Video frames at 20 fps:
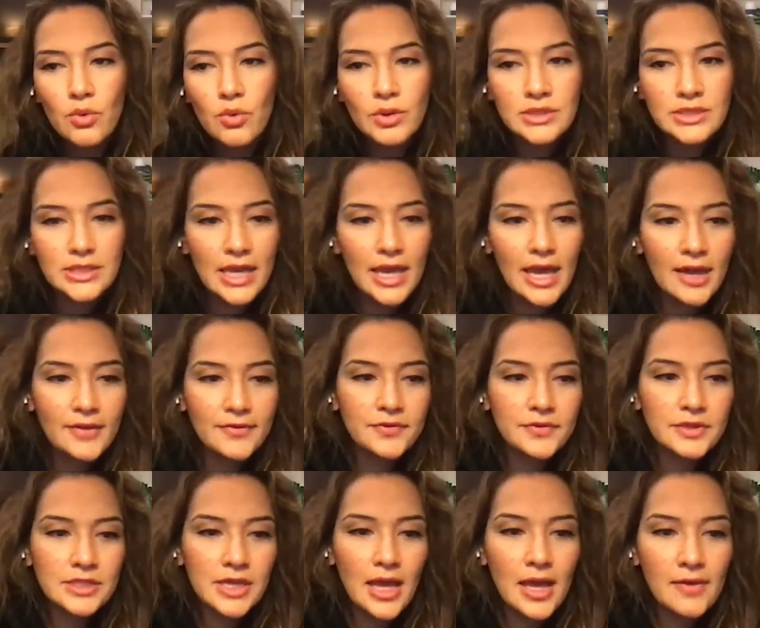once I have
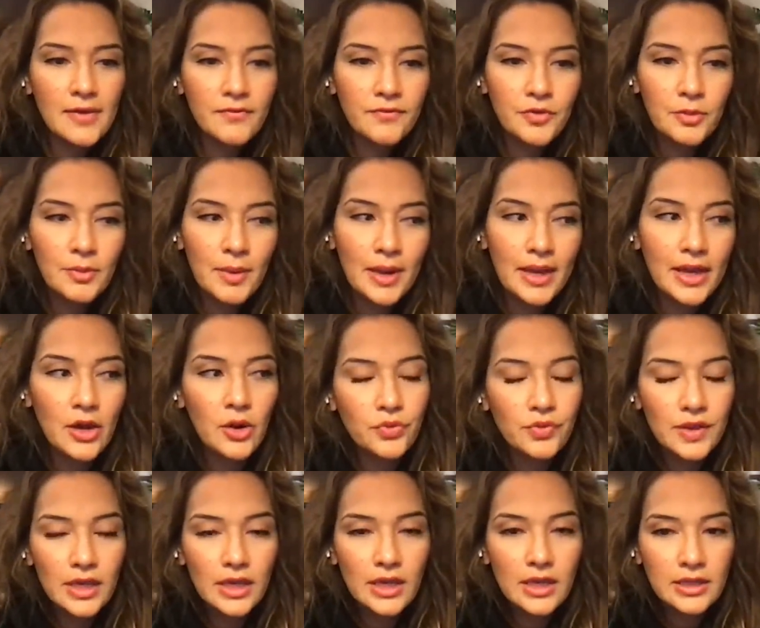time for my
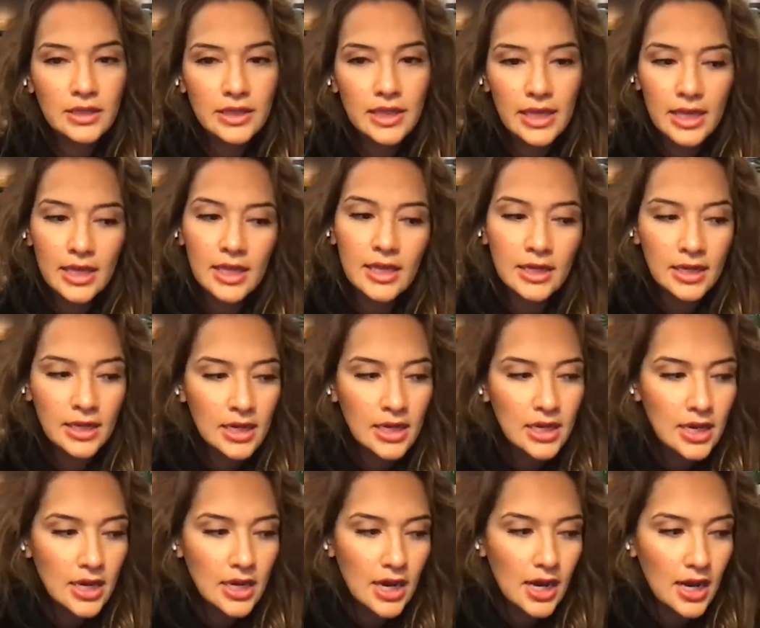own thing, then
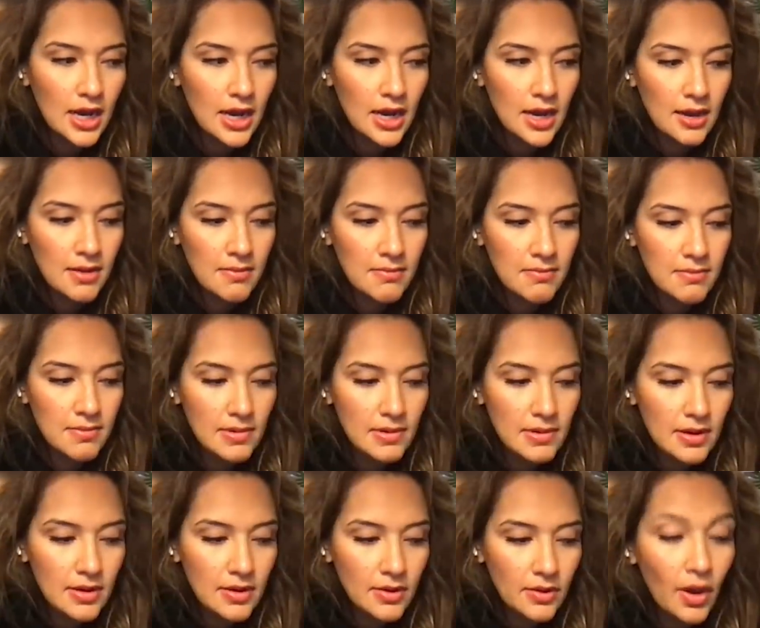um,
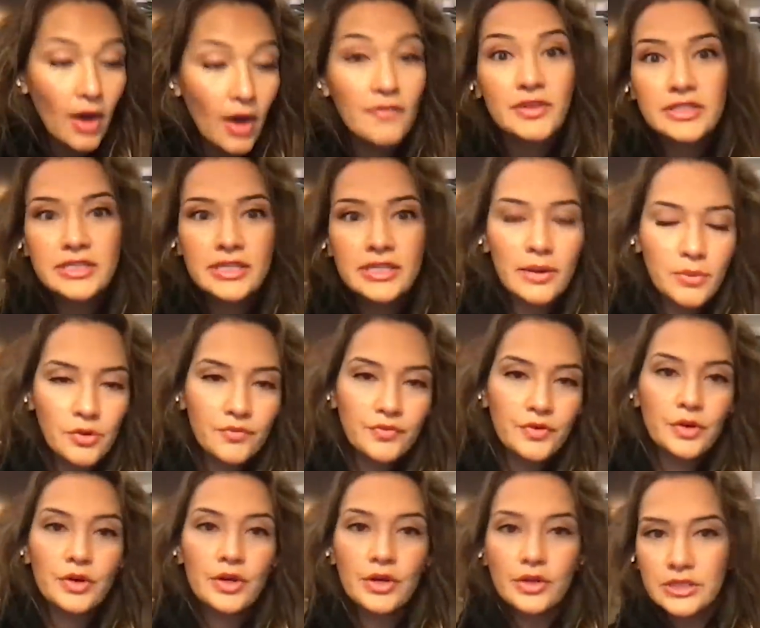obviously, I won't
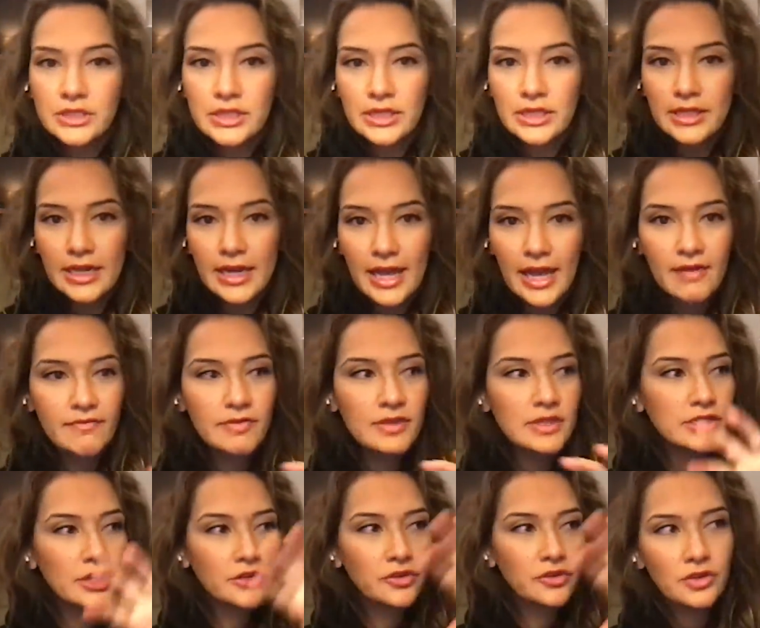feel guilty that I have
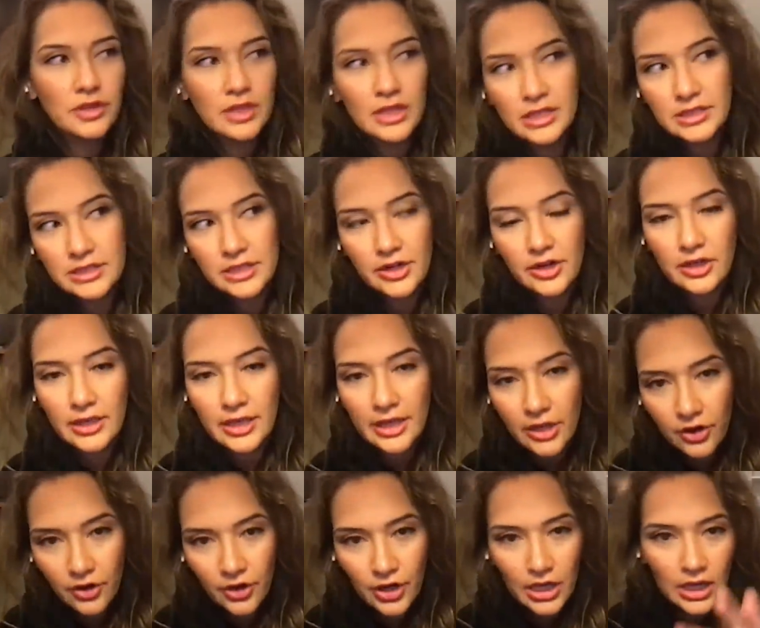these other things that are
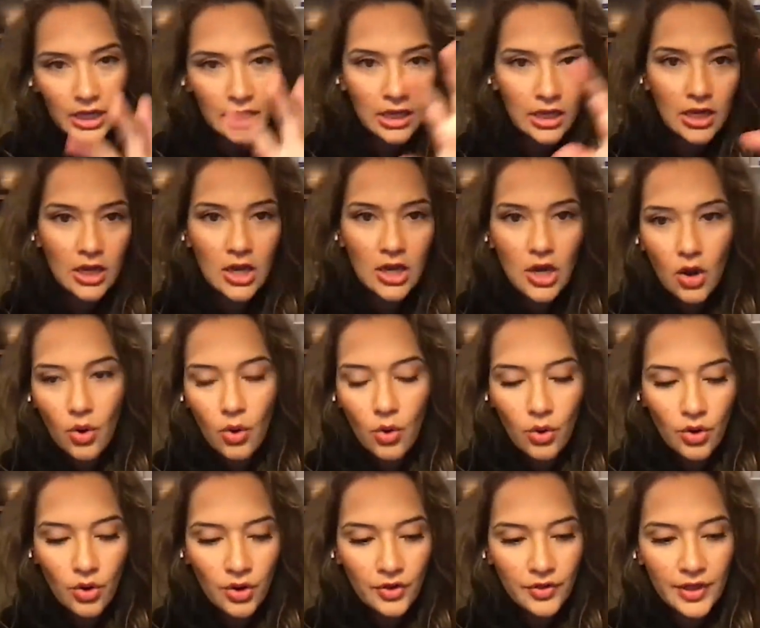lingering
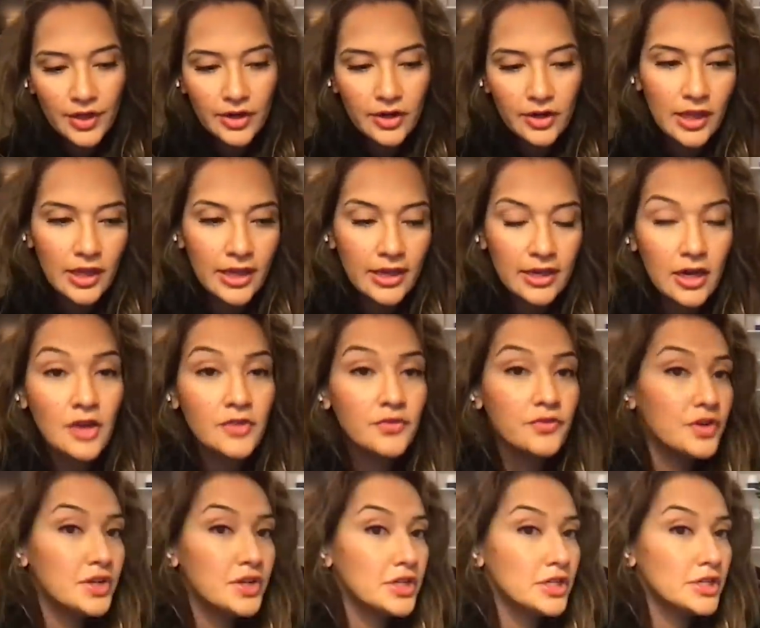or that are like
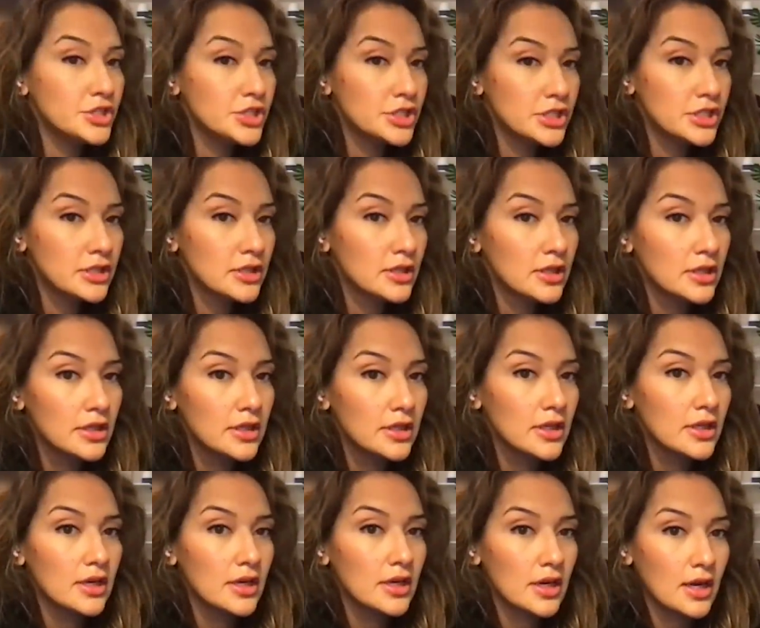unfinished.
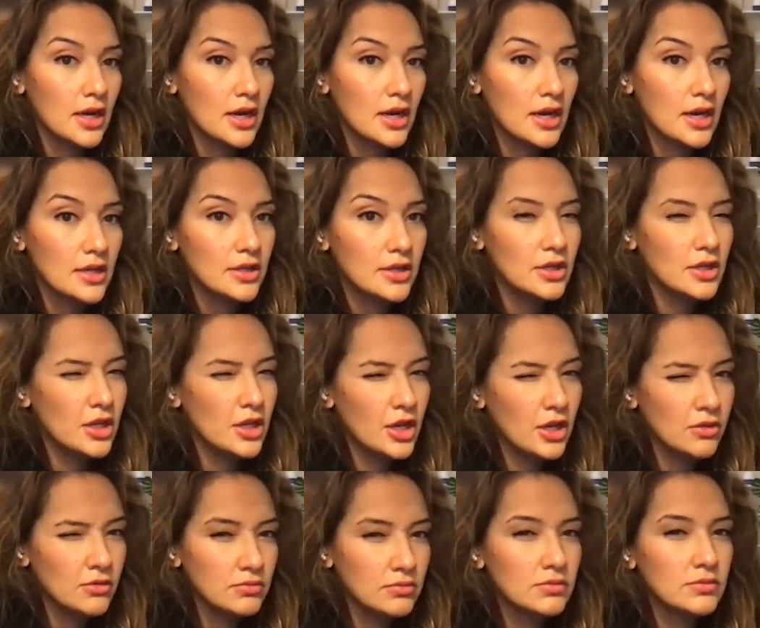You
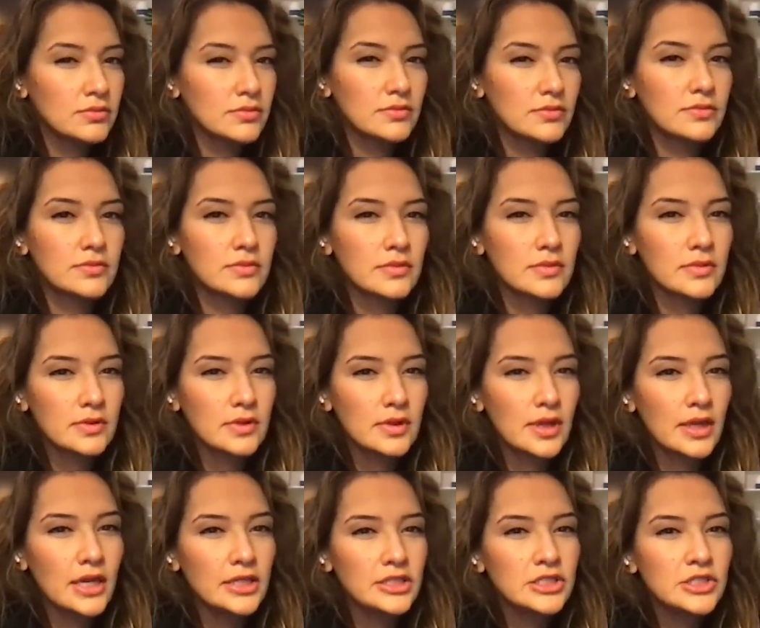know,
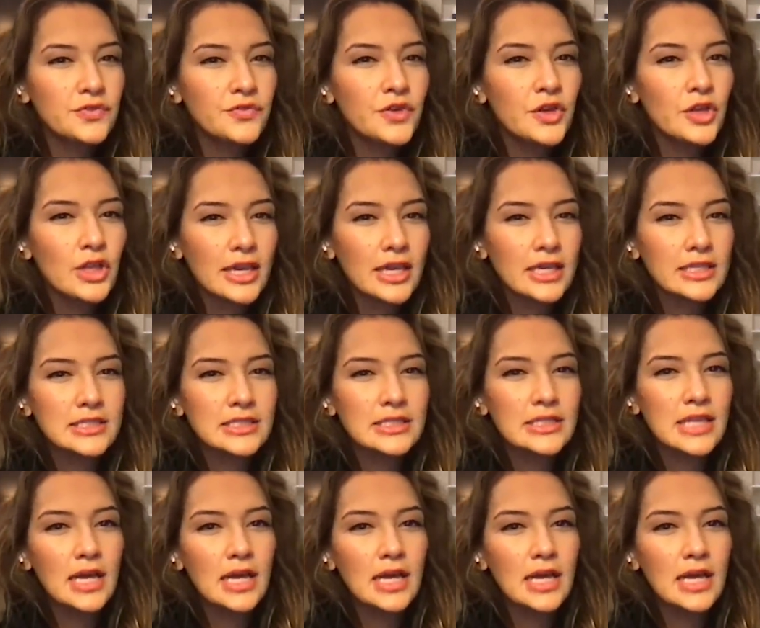like I just I feel guess, like I guess